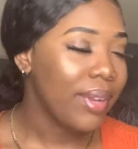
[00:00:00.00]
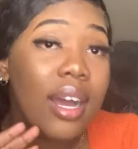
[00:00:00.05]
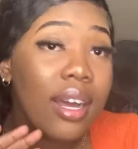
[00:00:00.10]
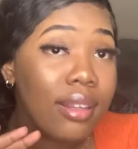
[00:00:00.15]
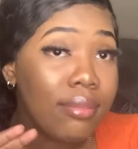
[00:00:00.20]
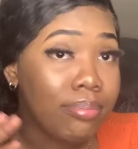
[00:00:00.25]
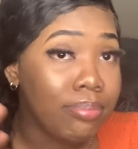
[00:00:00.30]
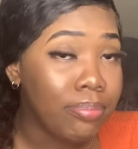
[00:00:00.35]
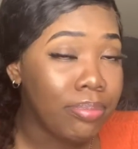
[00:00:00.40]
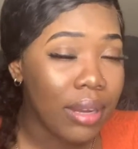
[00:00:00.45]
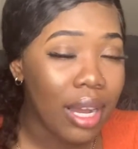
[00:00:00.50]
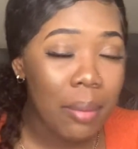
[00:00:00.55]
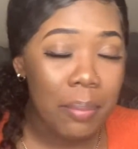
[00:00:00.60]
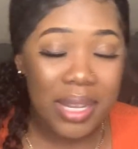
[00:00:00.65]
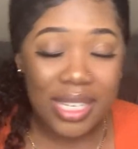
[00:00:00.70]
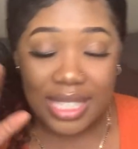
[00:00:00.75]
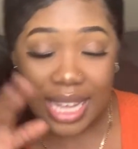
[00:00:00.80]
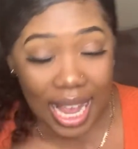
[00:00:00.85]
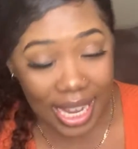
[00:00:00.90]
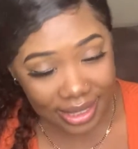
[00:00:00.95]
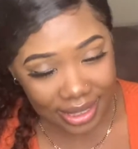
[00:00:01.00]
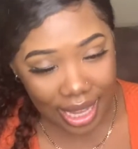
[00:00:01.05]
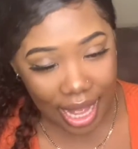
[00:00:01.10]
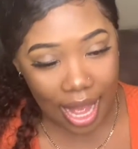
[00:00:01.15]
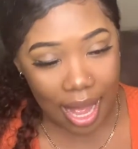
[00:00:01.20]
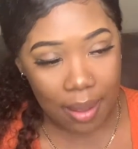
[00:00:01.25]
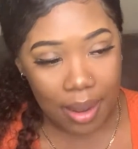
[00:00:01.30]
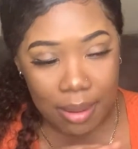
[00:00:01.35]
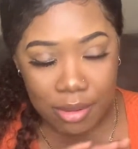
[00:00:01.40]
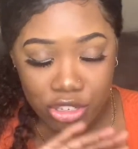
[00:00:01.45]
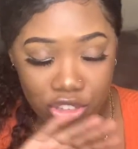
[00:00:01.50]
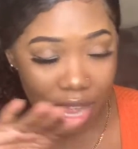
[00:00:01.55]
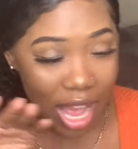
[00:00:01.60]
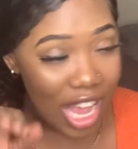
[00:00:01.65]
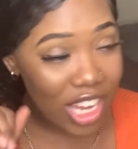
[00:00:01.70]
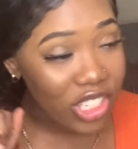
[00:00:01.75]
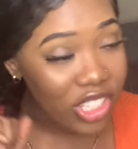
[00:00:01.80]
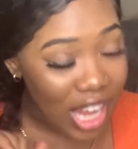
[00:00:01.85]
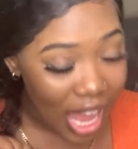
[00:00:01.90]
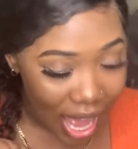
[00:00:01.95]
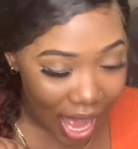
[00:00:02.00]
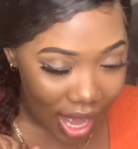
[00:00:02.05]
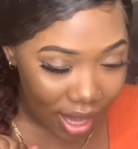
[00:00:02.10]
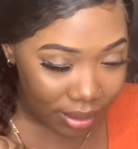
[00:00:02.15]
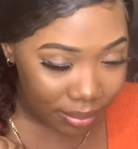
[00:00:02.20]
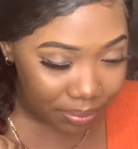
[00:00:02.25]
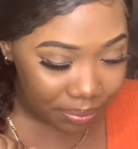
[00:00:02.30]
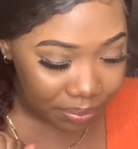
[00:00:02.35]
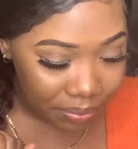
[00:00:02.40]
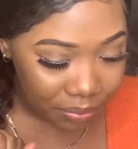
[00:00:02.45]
But, but besides that, let me scratch that.